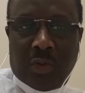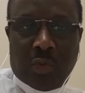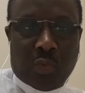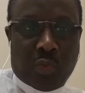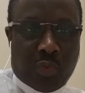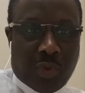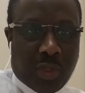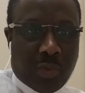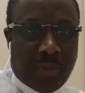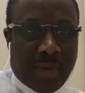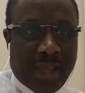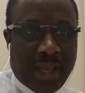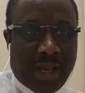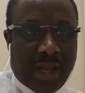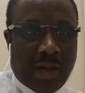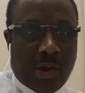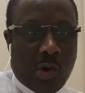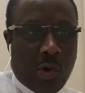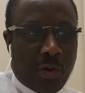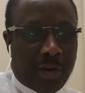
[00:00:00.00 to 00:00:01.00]
We
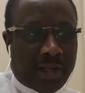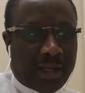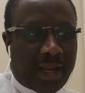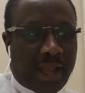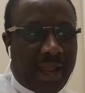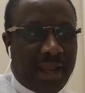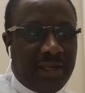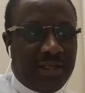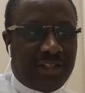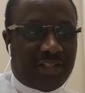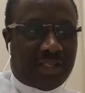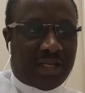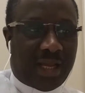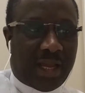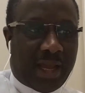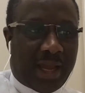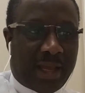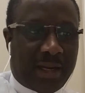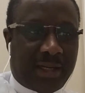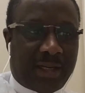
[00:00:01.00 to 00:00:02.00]
were organized
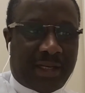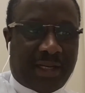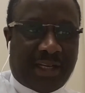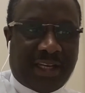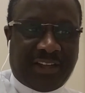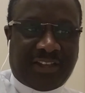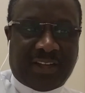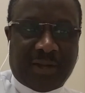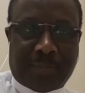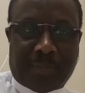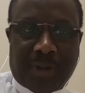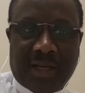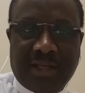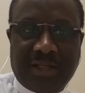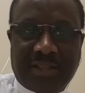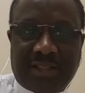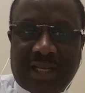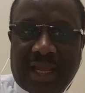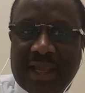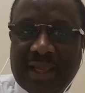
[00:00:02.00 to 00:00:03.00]
and
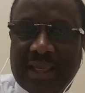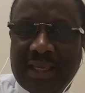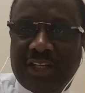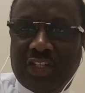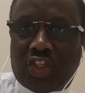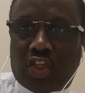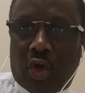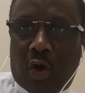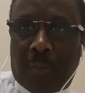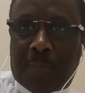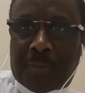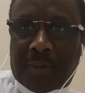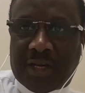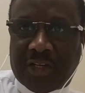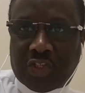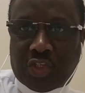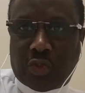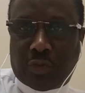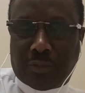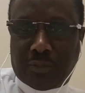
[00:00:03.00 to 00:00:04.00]
disciplined against
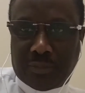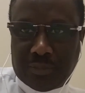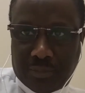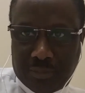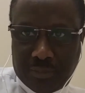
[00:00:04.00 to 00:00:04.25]
oppression.